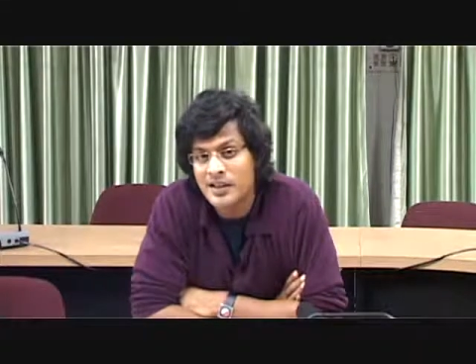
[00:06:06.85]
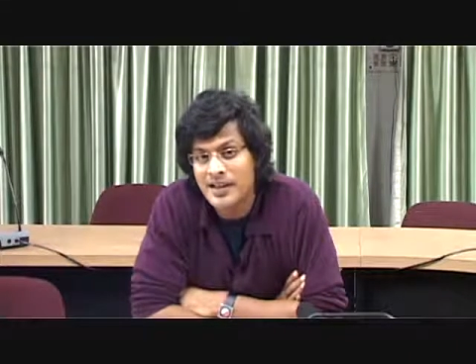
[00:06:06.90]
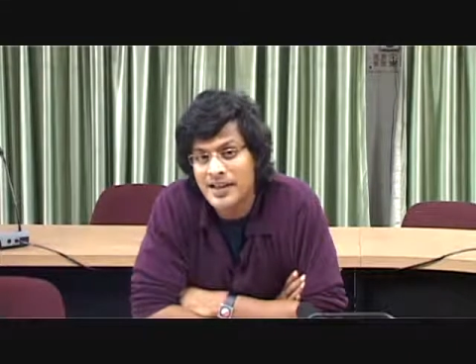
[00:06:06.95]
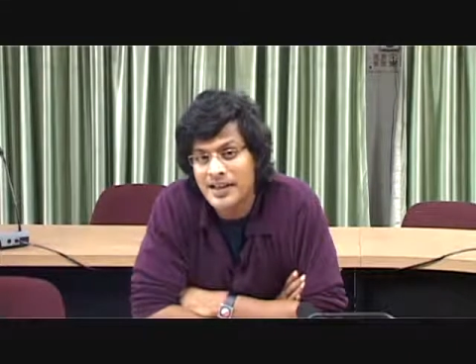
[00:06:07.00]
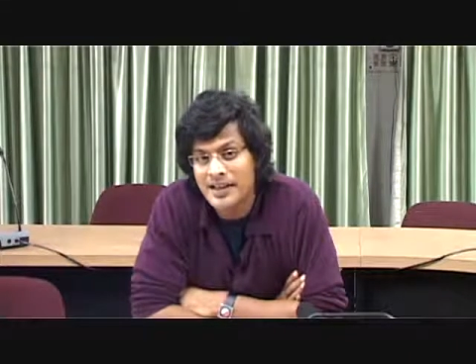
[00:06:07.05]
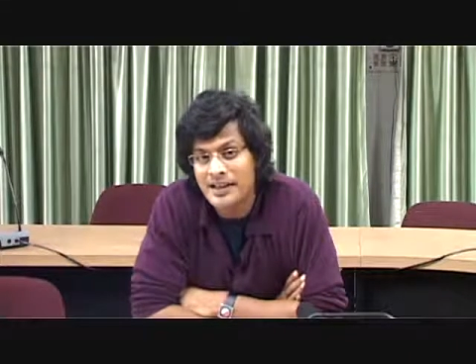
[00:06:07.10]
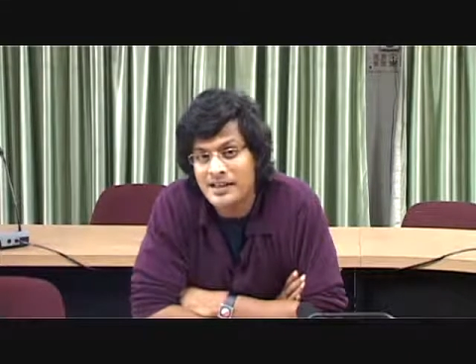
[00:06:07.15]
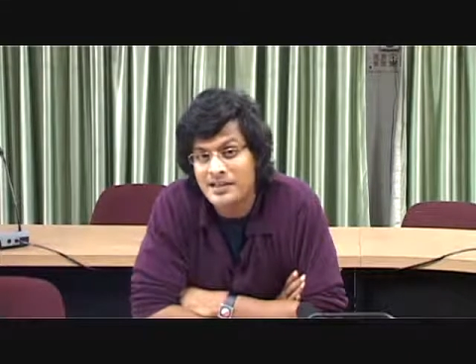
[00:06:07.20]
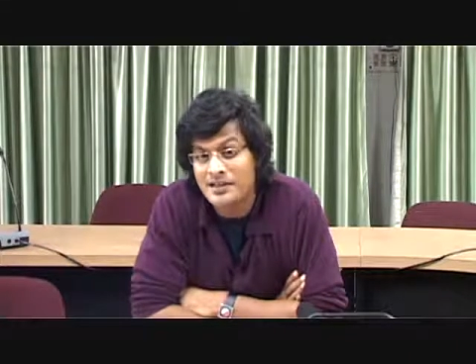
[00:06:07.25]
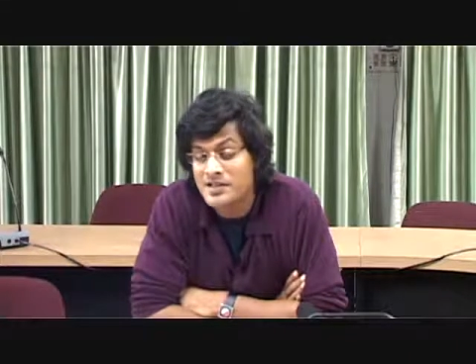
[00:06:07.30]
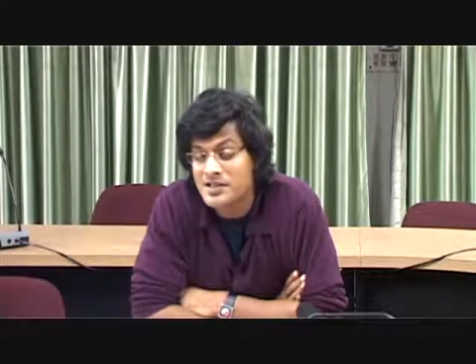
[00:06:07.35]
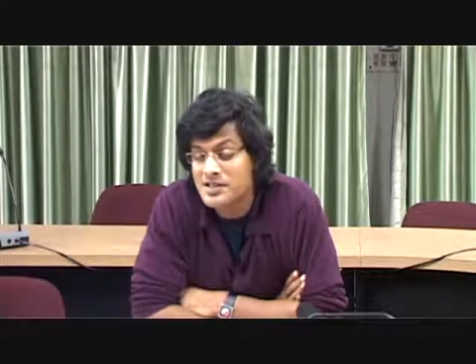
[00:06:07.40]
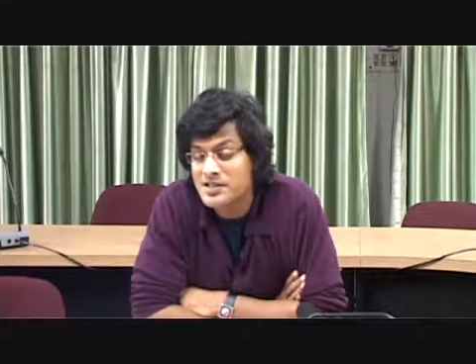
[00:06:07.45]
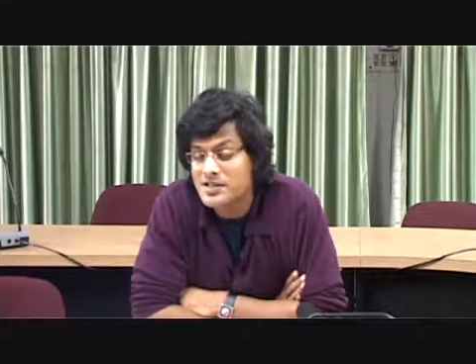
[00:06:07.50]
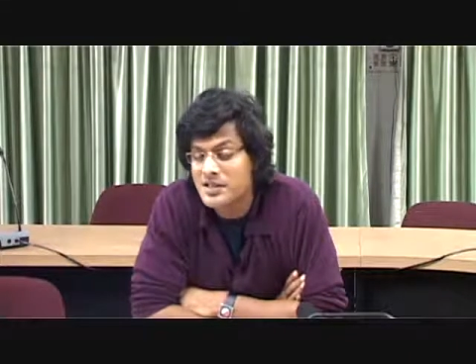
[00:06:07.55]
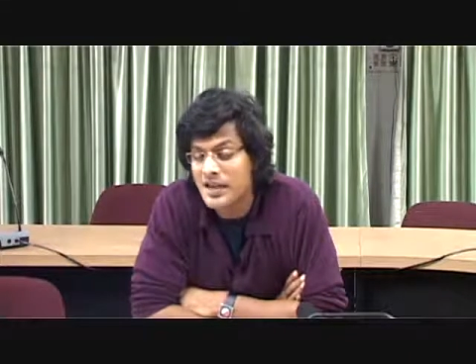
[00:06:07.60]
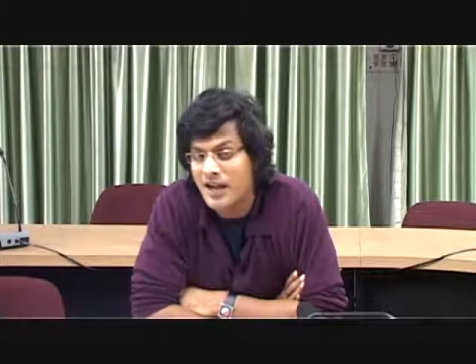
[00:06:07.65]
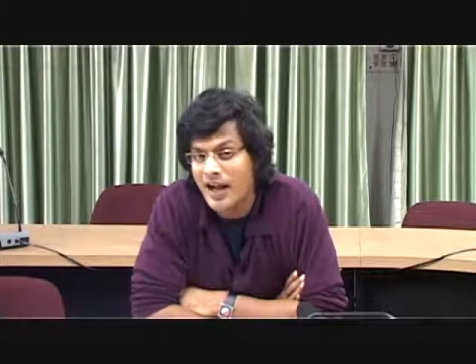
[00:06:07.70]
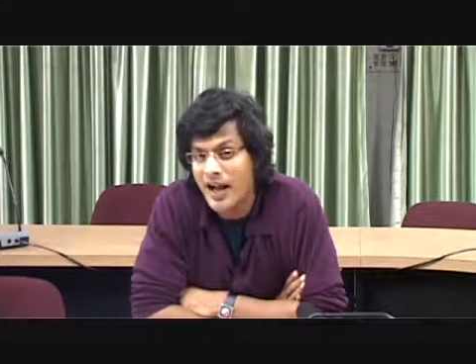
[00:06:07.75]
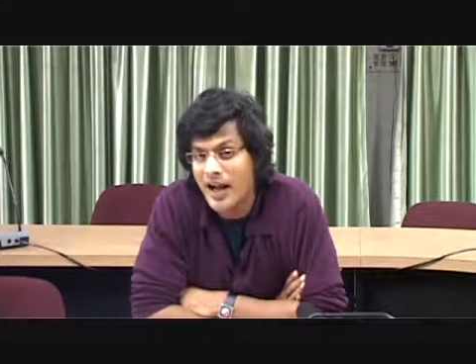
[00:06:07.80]

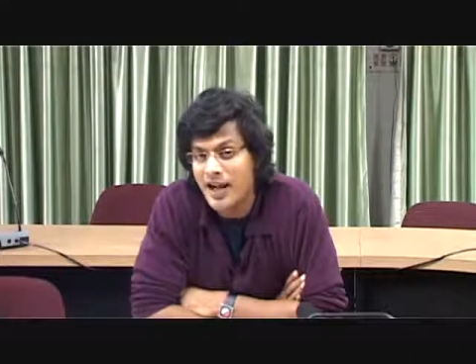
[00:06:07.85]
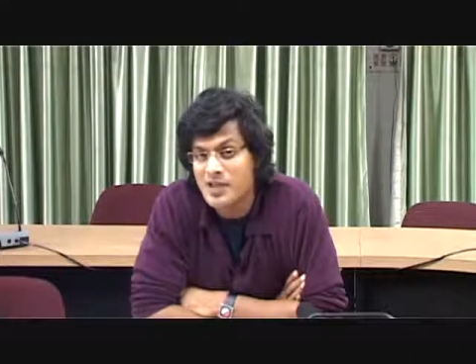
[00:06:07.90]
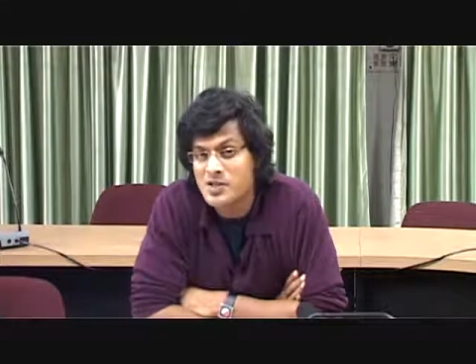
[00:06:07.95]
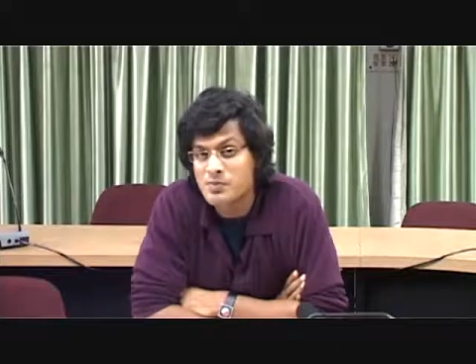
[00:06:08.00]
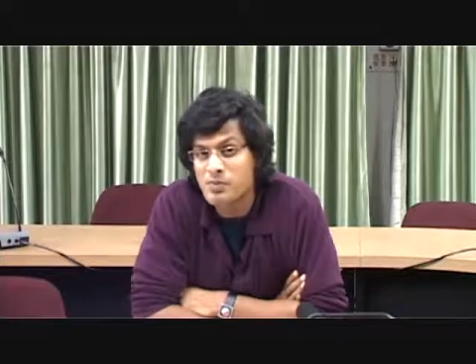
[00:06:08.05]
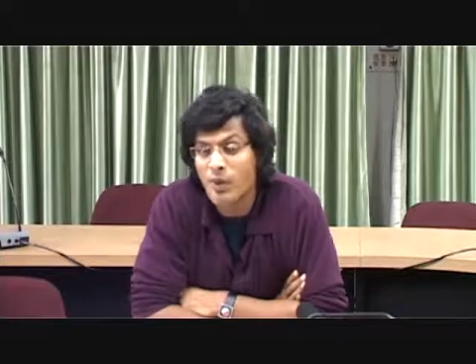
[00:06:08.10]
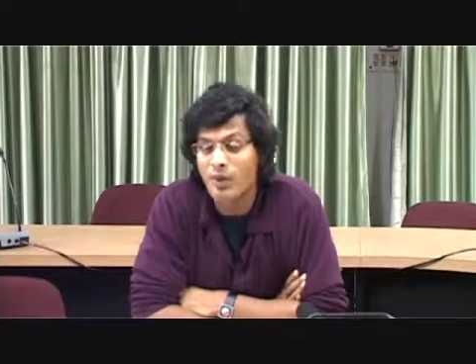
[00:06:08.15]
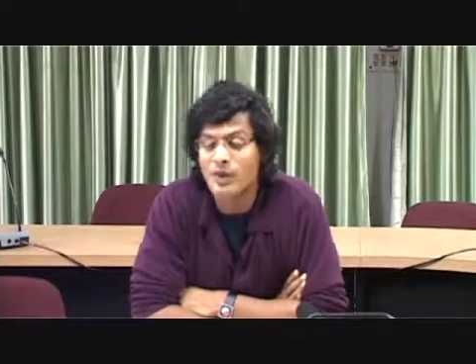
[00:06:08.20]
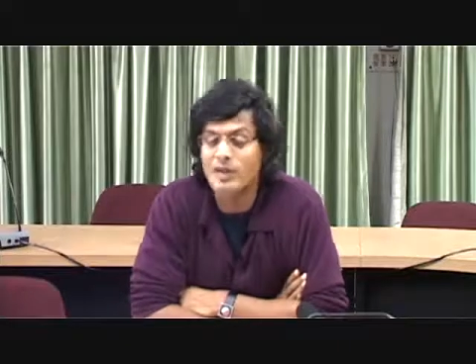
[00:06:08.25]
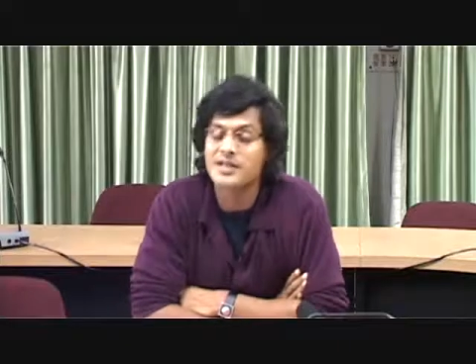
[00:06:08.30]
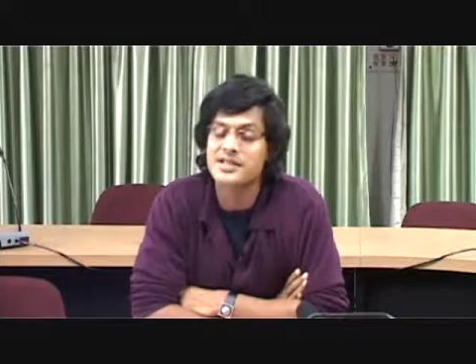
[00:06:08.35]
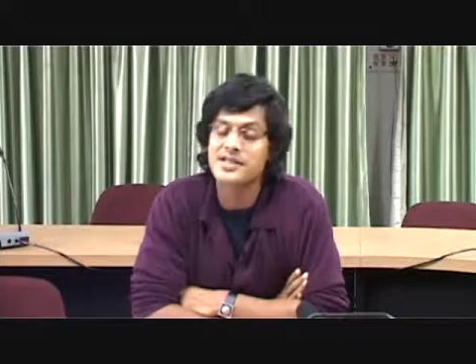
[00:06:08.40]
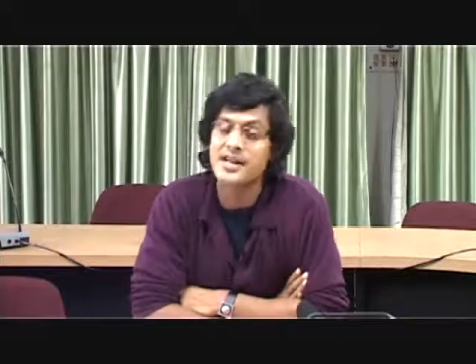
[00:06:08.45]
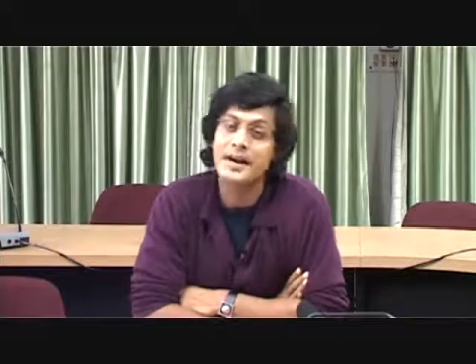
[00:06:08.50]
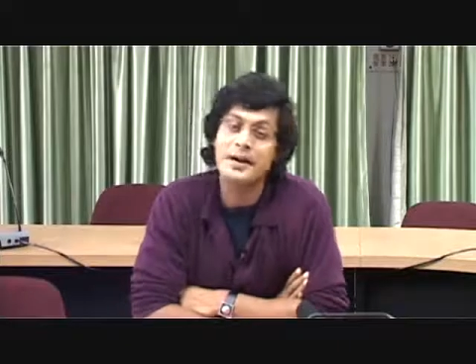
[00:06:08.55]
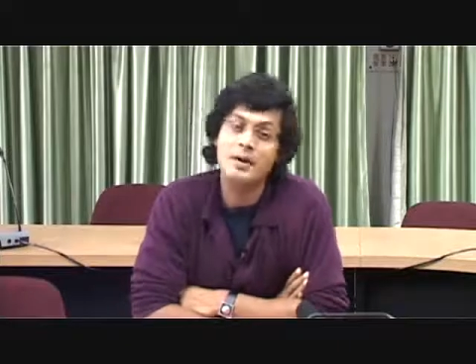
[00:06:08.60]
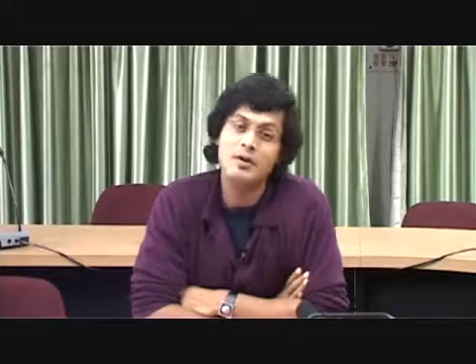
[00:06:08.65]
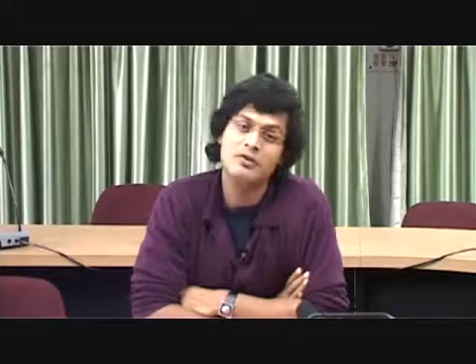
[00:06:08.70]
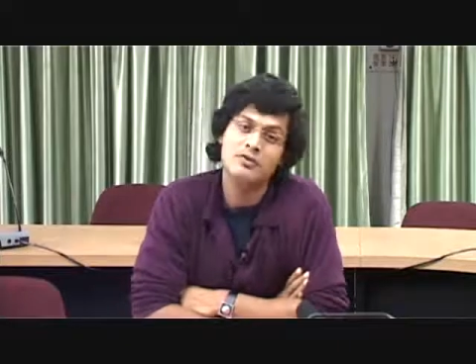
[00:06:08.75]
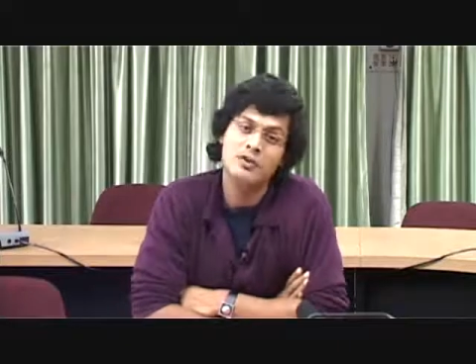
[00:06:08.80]
idiots and spoil the
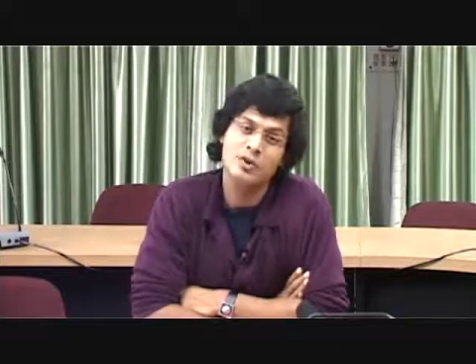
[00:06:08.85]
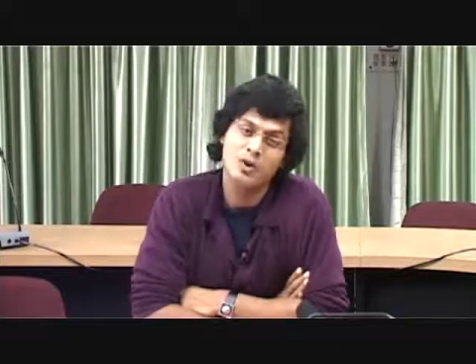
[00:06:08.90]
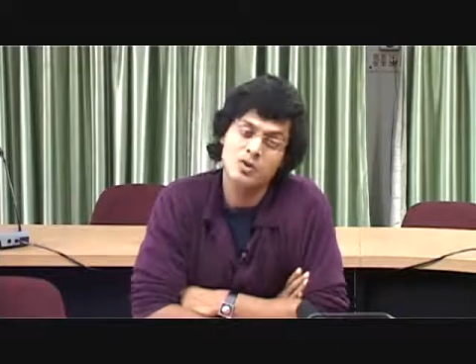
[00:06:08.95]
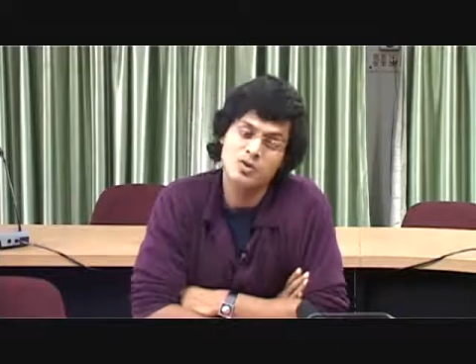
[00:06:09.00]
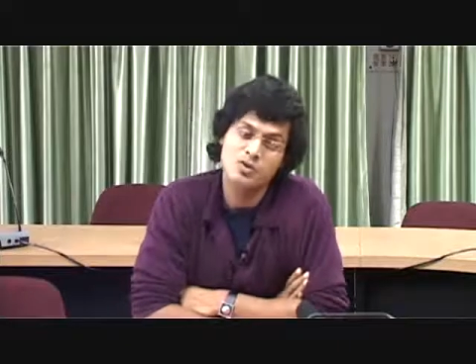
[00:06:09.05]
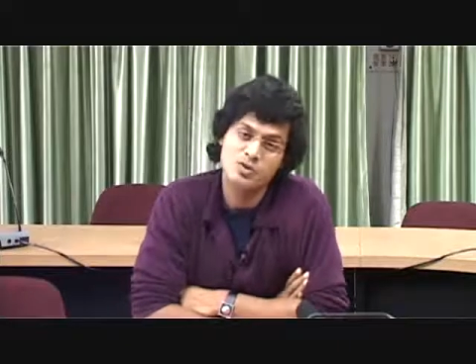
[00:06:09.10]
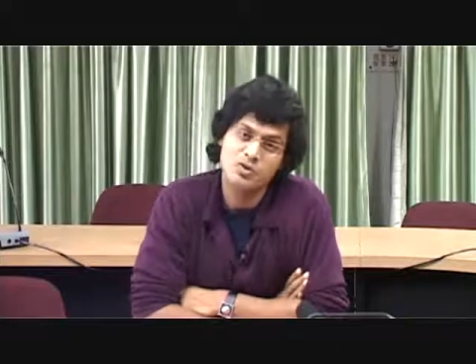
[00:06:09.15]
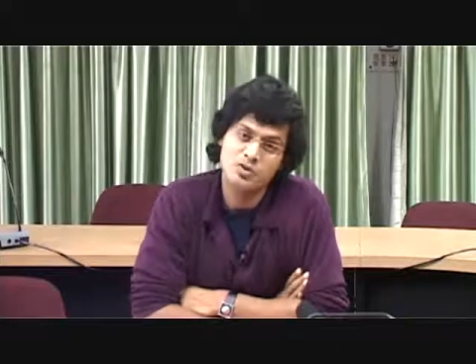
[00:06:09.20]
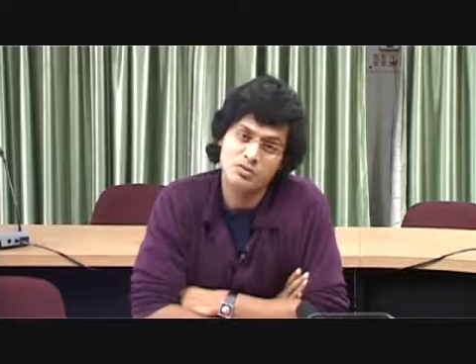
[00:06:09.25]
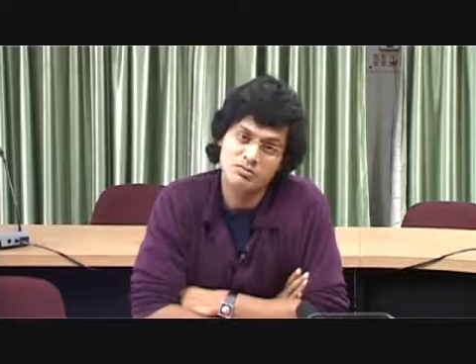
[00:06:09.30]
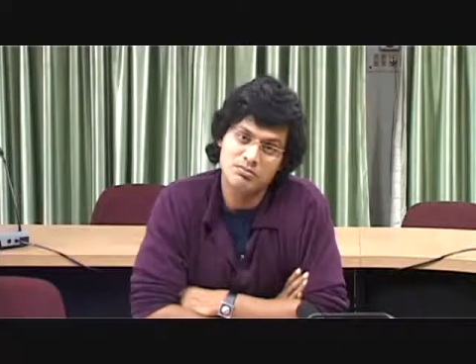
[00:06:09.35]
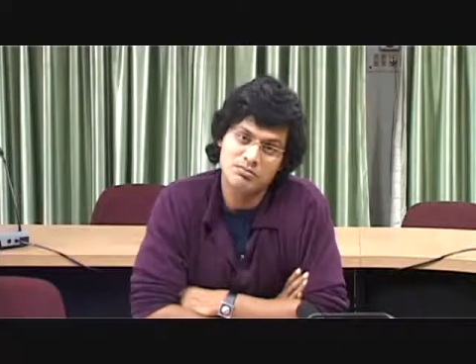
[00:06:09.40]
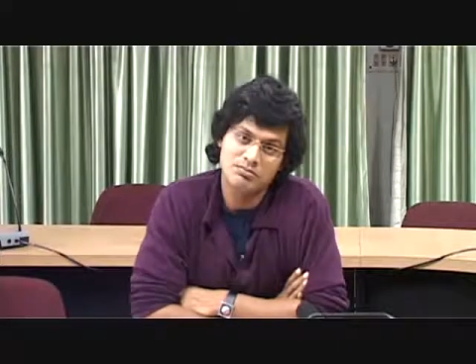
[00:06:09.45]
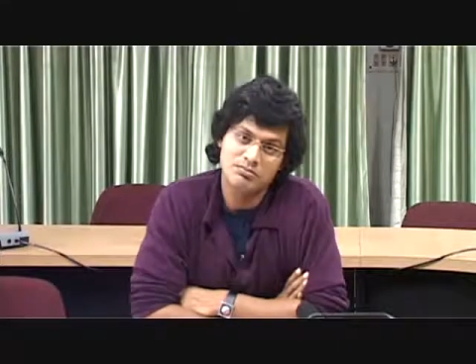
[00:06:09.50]
standard of the law school.